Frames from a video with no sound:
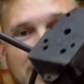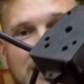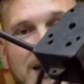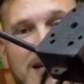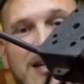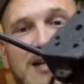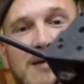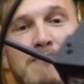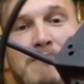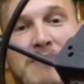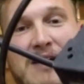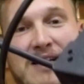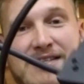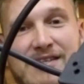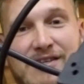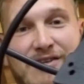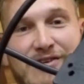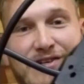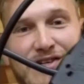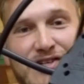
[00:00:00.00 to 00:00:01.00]
in a better
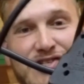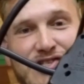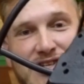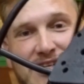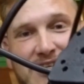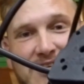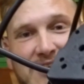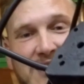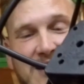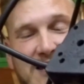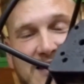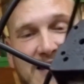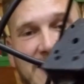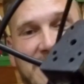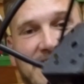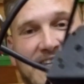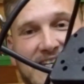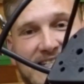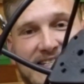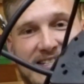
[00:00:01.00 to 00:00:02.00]
condition
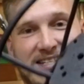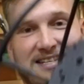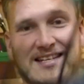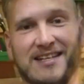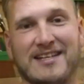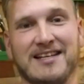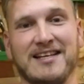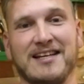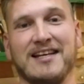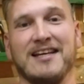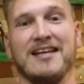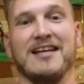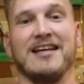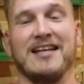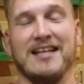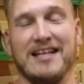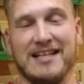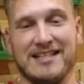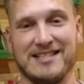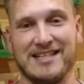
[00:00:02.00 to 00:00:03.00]
than this.
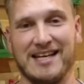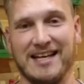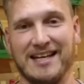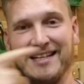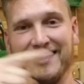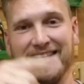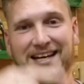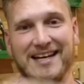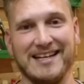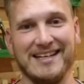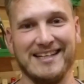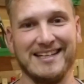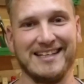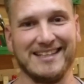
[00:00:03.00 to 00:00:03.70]
Let's get it done.